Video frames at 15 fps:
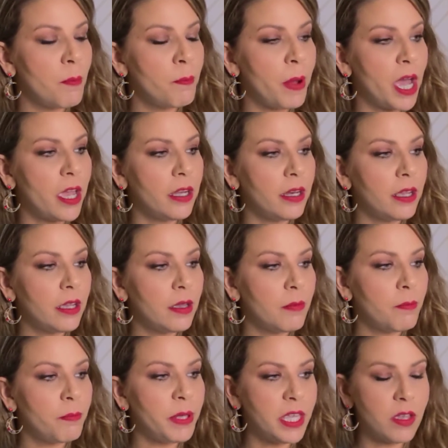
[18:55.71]
But
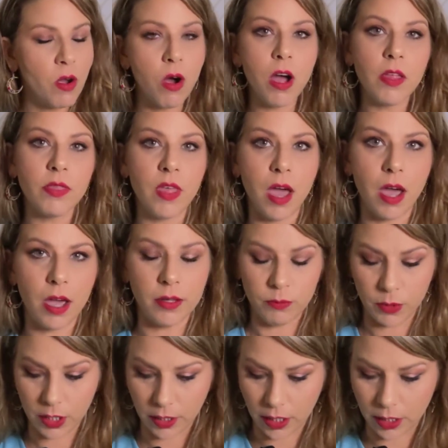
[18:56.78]
beyond that,
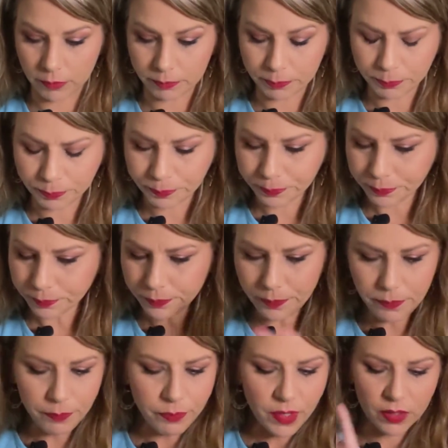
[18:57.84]
really,
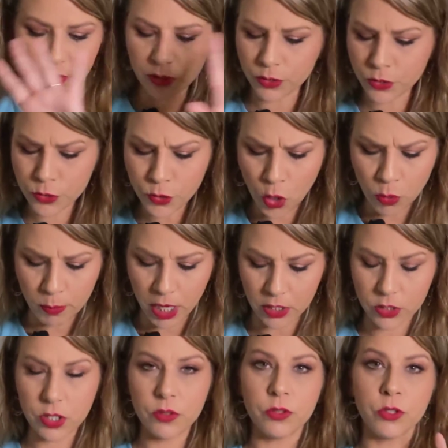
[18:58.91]
there's so
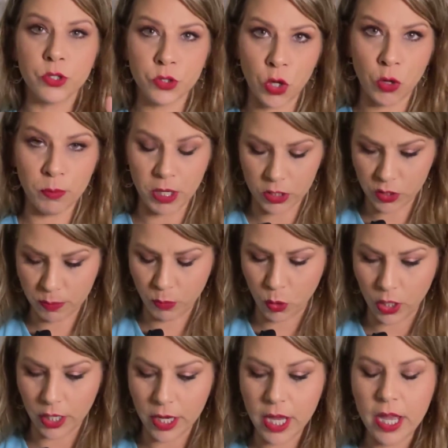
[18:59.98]
much more.